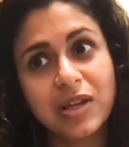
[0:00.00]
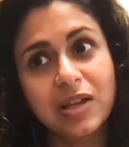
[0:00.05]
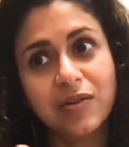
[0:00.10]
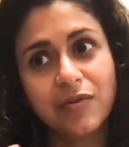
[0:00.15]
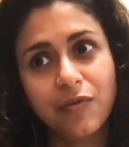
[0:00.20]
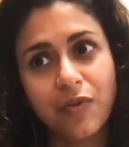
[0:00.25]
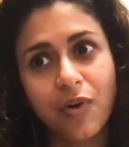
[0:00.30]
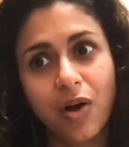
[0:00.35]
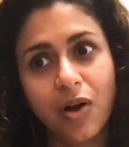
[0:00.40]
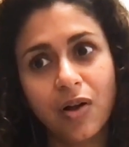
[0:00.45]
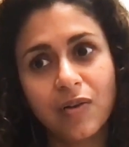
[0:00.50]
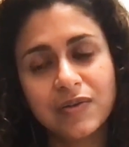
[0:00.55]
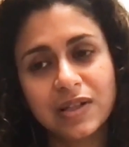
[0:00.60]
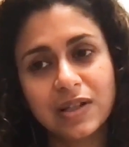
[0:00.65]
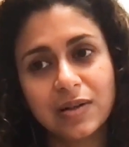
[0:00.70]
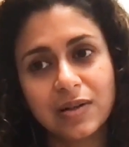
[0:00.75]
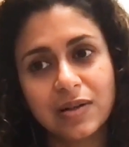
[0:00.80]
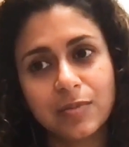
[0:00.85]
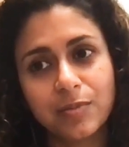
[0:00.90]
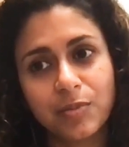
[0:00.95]
be
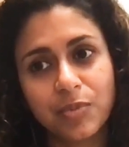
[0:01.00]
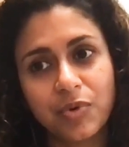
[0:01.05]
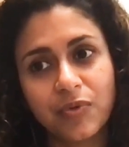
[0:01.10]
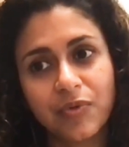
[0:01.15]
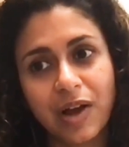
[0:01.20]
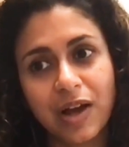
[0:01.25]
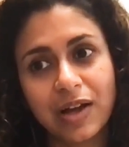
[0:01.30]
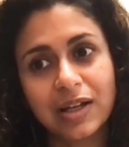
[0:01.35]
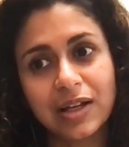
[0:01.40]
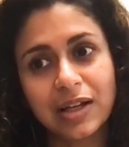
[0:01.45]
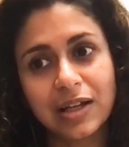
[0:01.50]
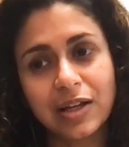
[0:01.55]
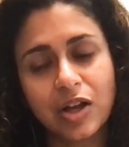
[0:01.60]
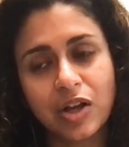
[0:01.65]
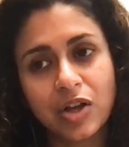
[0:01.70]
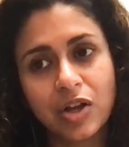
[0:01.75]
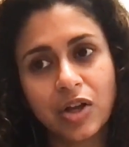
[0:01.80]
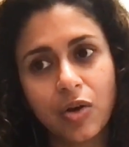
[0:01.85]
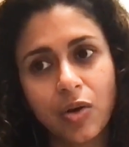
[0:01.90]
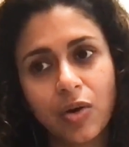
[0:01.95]
involved in
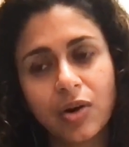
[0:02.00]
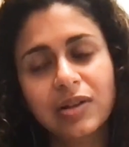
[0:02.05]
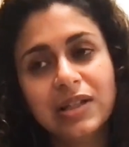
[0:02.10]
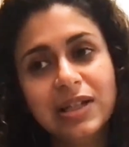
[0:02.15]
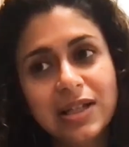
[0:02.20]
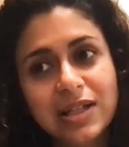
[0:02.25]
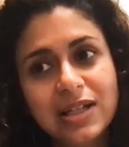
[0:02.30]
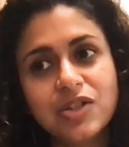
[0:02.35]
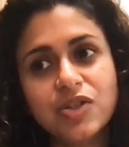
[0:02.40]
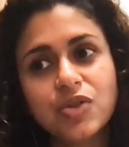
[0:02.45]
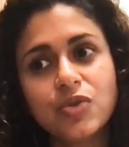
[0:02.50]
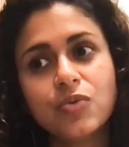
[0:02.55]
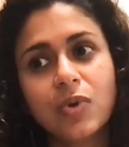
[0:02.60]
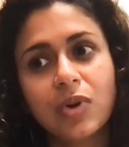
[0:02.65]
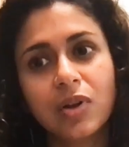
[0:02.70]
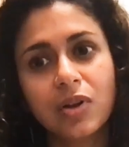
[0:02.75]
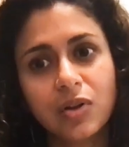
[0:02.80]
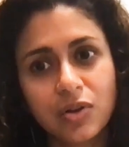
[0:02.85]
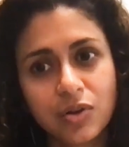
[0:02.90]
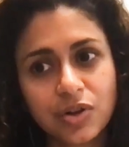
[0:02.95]
providing or leading
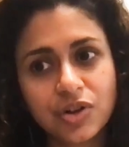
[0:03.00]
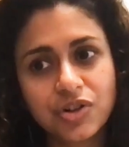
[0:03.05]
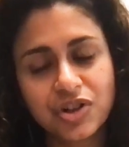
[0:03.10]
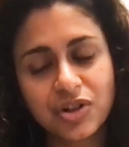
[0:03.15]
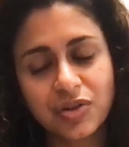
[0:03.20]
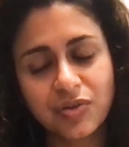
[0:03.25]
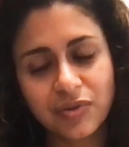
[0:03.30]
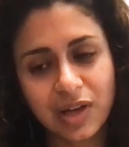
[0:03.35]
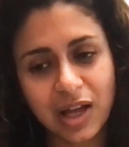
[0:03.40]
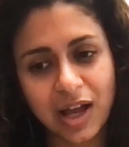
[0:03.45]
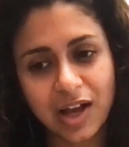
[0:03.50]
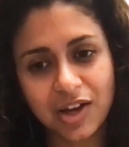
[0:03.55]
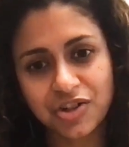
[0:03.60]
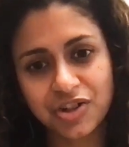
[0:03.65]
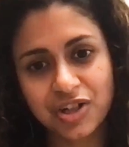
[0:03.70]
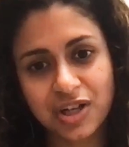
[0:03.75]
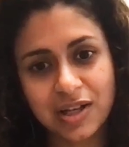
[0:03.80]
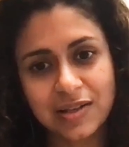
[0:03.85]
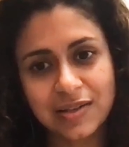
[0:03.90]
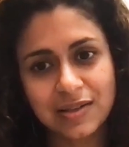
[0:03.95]
to allergic
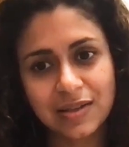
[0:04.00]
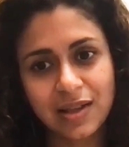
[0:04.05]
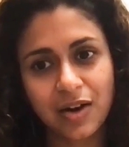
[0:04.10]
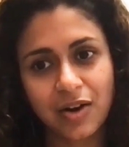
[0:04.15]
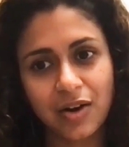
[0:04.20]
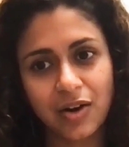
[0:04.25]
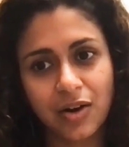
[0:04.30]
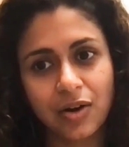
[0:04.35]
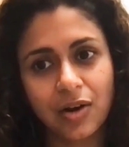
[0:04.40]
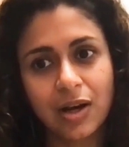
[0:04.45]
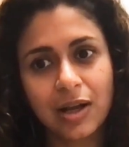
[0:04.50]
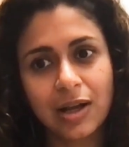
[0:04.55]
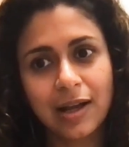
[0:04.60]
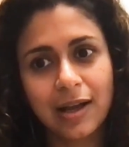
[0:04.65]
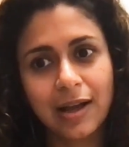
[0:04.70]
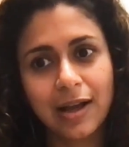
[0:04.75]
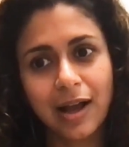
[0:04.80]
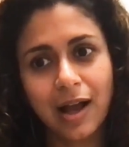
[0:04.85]
reactions that are